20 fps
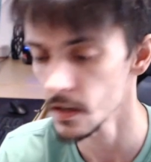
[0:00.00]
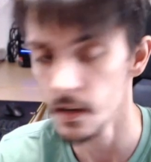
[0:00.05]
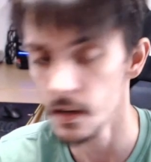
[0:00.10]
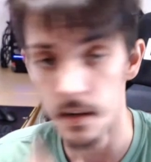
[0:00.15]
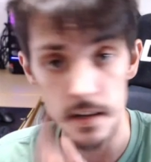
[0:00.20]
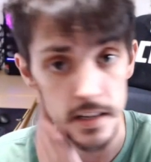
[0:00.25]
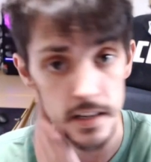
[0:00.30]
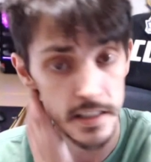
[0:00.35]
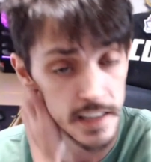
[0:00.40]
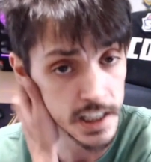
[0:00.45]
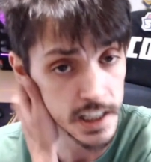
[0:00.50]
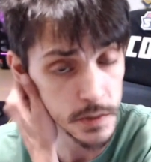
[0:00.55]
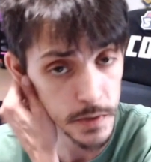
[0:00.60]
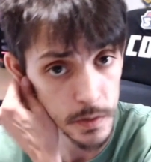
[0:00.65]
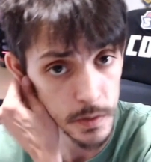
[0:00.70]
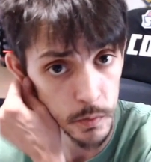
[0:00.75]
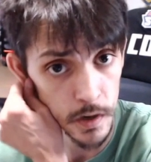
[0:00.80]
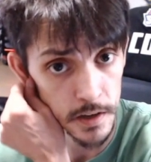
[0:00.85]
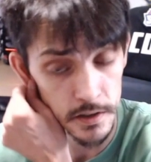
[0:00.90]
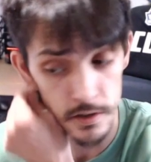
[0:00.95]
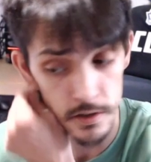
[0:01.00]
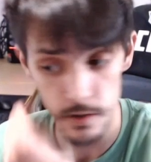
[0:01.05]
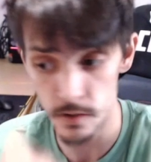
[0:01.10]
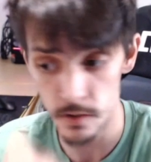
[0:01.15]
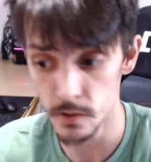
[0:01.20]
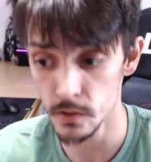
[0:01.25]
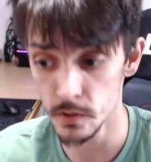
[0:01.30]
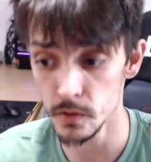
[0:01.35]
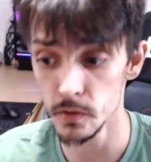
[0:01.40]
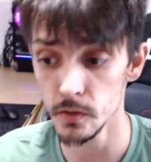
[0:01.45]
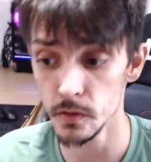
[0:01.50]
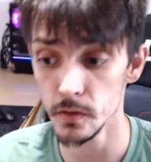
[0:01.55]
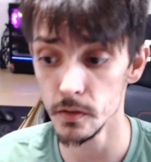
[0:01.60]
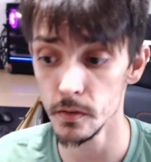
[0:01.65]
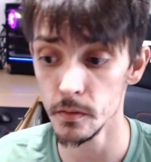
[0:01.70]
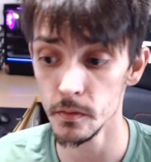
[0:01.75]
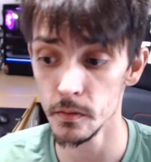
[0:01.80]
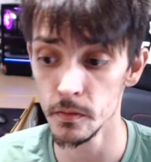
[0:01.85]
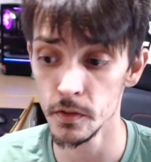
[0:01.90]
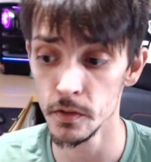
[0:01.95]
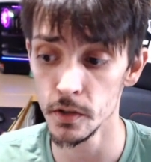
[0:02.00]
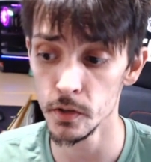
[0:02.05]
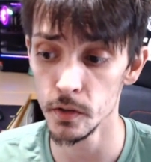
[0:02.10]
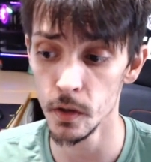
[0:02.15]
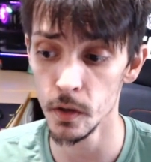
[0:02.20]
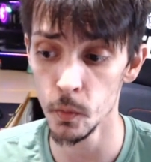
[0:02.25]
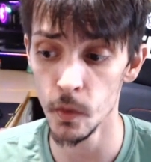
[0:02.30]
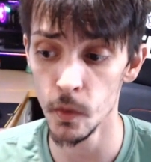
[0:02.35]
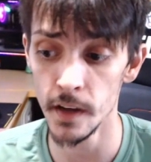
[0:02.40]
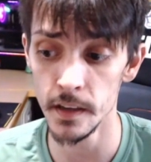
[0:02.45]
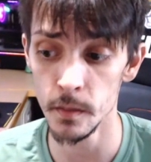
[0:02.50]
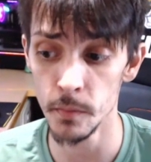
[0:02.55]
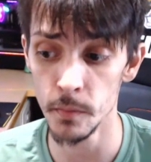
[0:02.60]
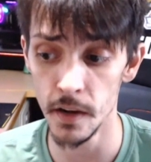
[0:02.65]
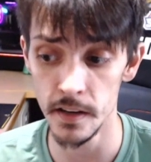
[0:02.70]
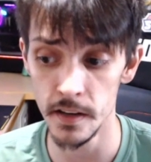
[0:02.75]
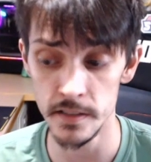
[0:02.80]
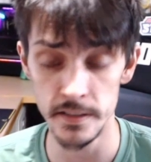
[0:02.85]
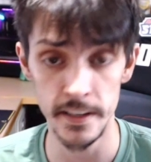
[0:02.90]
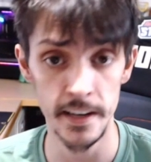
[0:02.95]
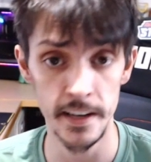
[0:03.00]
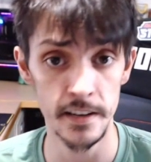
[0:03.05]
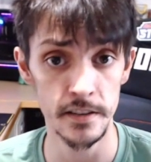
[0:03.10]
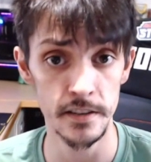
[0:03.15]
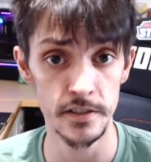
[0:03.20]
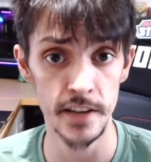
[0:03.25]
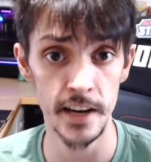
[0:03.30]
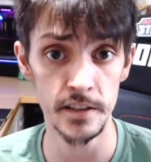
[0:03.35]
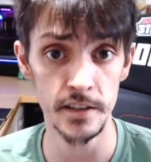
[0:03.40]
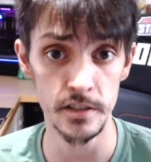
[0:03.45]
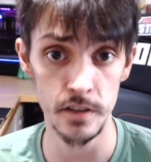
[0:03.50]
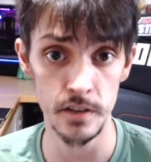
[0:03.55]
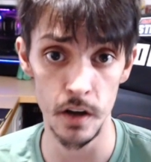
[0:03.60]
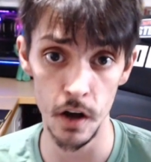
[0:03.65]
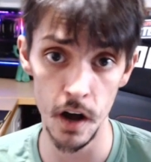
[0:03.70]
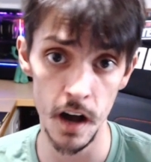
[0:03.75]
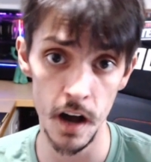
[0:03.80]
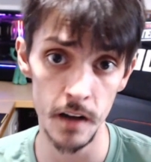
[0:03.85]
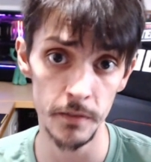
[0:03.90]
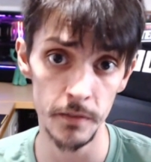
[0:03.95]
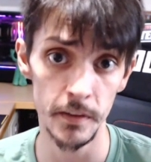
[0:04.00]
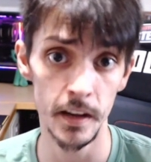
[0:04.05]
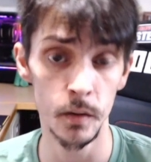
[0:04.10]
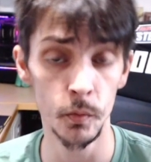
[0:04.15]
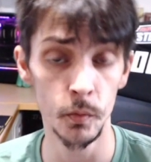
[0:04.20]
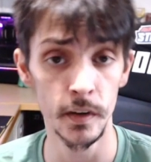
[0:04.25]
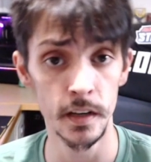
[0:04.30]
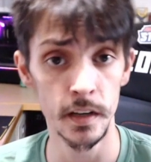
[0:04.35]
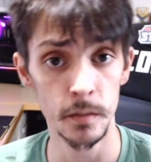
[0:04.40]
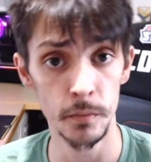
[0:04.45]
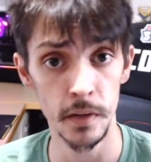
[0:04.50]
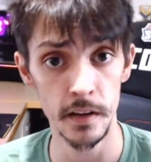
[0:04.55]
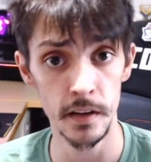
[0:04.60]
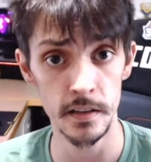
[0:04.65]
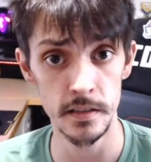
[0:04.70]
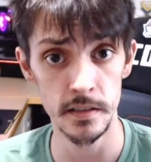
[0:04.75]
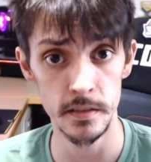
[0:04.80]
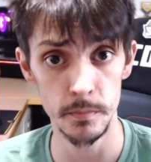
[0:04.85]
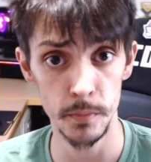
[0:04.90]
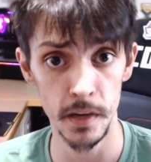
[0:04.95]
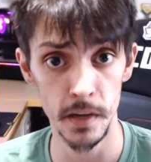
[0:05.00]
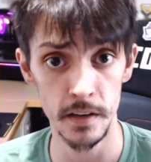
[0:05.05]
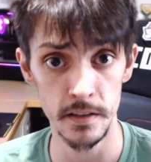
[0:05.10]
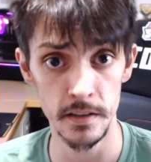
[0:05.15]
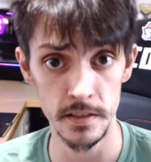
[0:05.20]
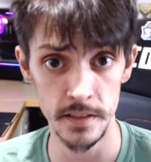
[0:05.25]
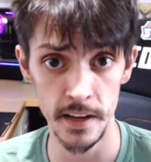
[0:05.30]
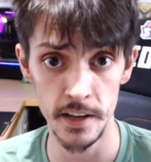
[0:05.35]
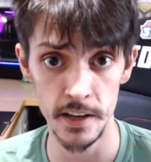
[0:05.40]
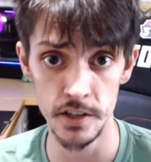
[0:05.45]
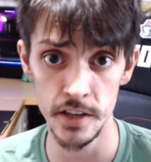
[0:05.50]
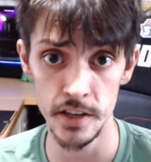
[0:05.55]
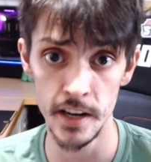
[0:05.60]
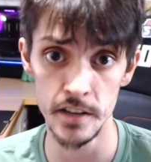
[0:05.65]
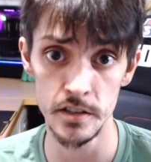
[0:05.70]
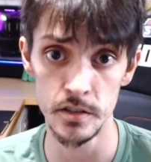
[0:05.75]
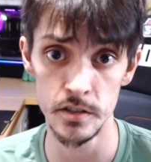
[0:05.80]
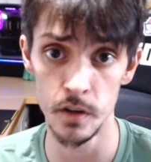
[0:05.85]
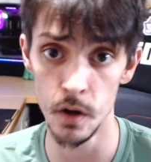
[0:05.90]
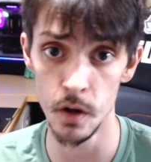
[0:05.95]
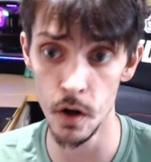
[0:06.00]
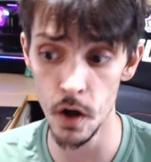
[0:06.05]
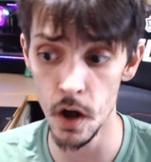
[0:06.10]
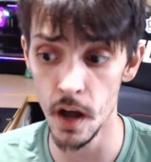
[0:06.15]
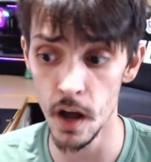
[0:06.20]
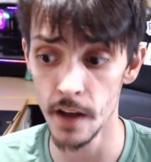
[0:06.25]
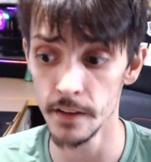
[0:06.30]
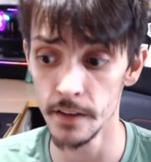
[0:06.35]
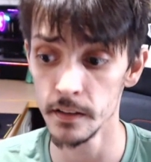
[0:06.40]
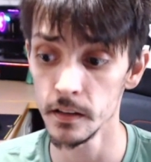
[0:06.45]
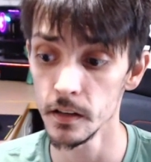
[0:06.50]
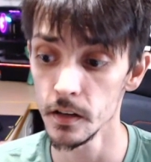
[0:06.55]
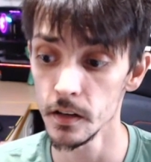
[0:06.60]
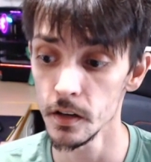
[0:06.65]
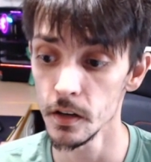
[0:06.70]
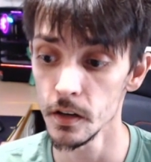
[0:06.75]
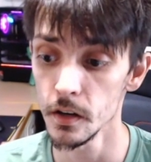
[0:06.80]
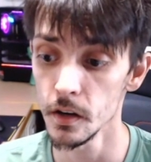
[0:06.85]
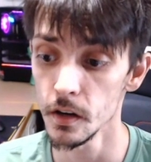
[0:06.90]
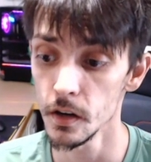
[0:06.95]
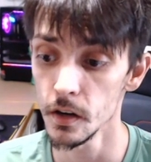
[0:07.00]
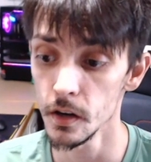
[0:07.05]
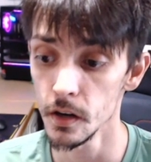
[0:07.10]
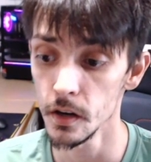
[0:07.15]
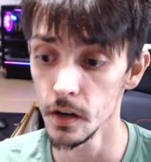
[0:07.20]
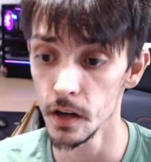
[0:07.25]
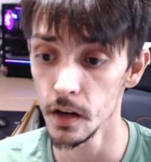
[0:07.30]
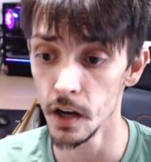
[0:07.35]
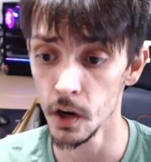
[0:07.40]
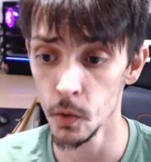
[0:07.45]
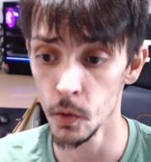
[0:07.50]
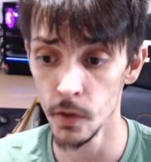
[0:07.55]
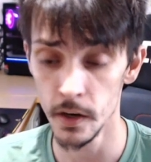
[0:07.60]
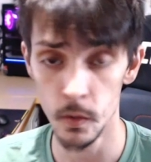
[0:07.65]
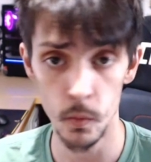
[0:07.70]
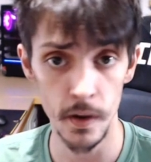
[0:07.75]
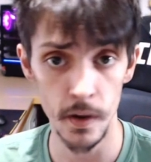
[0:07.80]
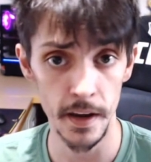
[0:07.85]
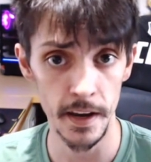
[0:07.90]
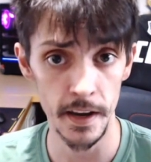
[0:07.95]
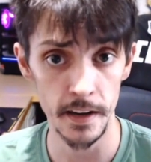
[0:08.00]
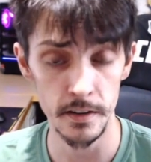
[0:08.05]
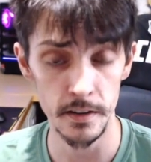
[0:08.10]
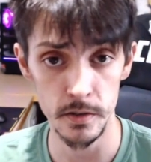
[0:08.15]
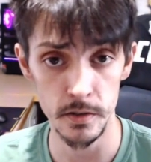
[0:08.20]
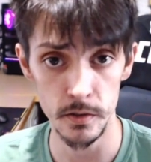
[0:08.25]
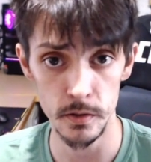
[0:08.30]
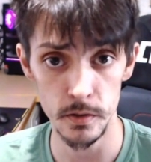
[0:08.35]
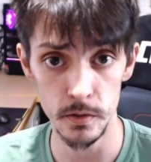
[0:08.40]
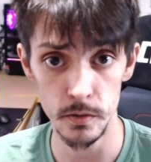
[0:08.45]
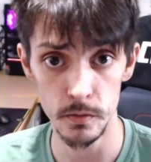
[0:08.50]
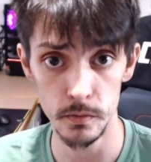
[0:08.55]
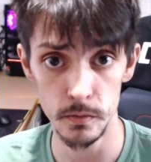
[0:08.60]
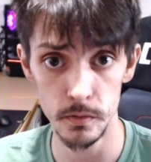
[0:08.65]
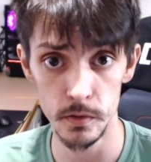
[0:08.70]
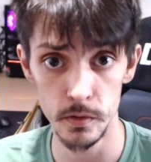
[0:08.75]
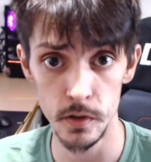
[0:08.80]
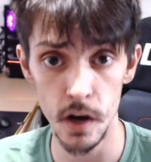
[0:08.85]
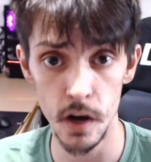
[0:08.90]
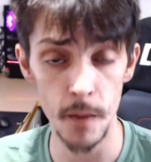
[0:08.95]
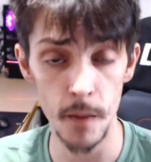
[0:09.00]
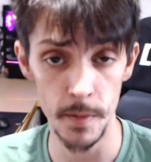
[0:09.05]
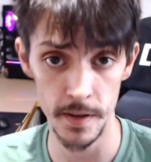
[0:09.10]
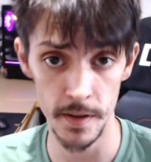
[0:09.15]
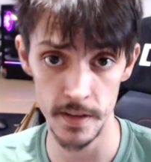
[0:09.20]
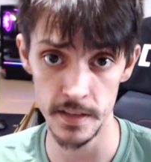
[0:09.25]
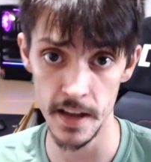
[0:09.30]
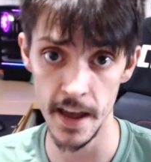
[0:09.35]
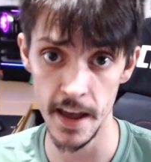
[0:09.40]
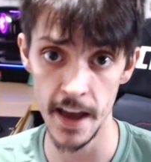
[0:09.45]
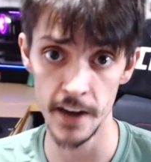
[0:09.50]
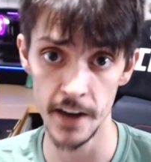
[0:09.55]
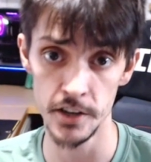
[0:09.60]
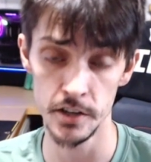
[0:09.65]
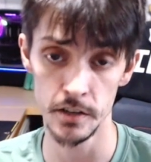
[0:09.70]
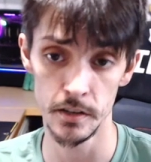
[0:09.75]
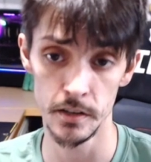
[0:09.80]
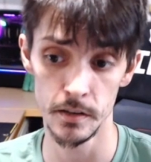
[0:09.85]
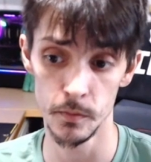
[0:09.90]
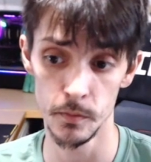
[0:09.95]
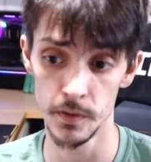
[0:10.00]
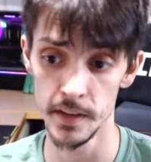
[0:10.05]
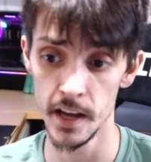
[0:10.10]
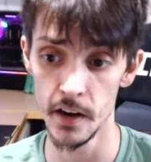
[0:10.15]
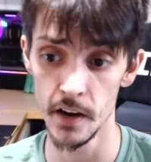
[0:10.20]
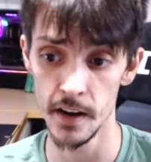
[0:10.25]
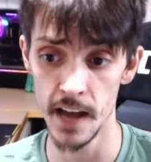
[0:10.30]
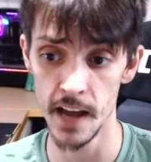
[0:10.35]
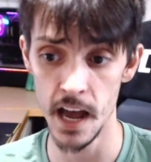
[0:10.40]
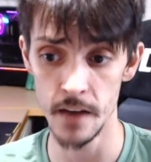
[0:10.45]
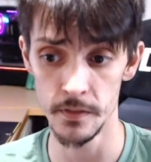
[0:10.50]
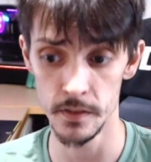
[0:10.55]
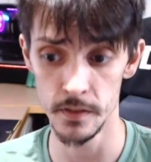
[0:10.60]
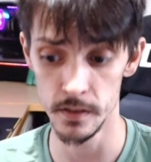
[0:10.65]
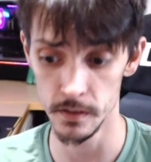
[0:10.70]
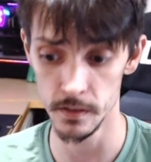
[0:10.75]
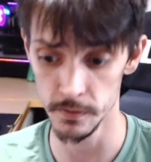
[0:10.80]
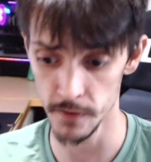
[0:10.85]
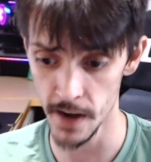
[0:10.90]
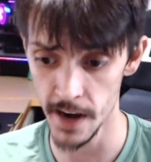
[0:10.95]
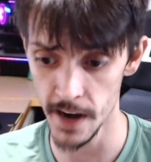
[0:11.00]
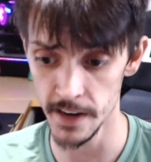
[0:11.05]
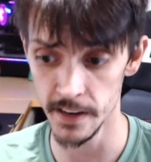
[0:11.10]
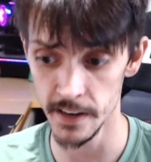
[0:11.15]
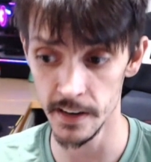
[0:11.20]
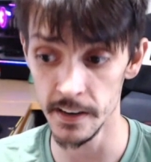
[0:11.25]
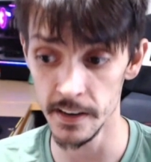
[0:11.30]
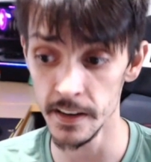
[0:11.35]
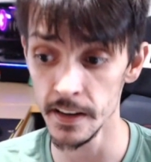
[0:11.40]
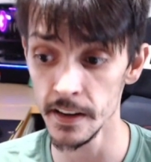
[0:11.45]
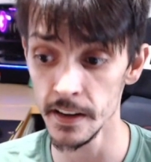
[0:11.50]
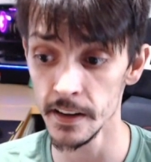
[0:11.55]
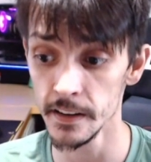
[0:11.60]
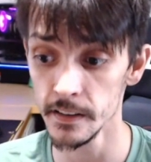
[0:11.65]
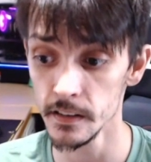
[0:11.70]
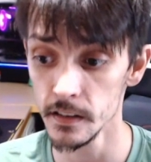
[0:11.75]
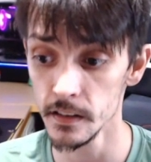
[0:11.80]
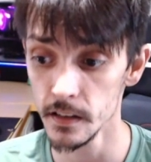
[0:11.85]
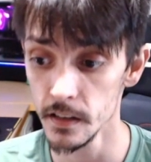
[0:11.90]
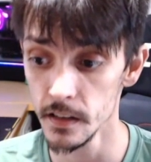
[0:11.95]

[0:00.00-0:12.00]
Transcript: Since we want to do a when the button state changes off and when the button state changes to on, a quick way to copy this action without having to find it again,